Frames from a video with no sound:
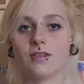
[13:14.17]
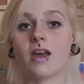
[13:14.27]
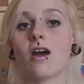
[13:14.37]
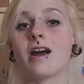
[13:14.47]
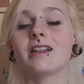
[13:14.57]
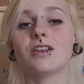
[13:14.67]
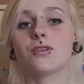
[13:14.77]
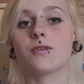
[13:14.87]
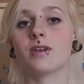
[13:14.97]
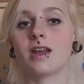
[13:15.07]
They are highly
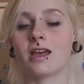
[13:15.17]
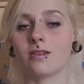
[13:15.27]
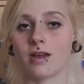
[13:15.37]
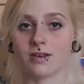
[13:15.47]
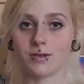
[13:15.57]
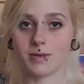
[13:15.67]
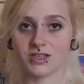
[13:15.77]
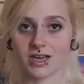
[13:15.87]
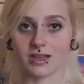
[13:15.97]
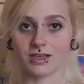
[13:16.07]
driven and like to be
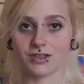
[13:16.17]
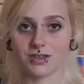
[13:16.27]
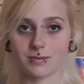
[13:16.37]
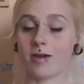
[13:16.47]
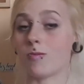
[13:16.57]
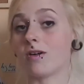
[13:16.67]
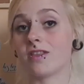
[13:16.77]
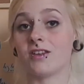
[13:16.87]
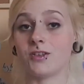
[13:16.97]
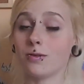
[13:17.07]
challenged, and while
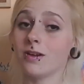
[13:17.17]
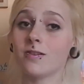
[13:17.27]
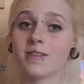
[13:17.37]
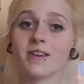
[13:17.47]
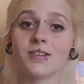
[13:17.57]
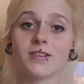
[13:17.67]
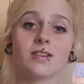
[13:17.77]
they're doing all this,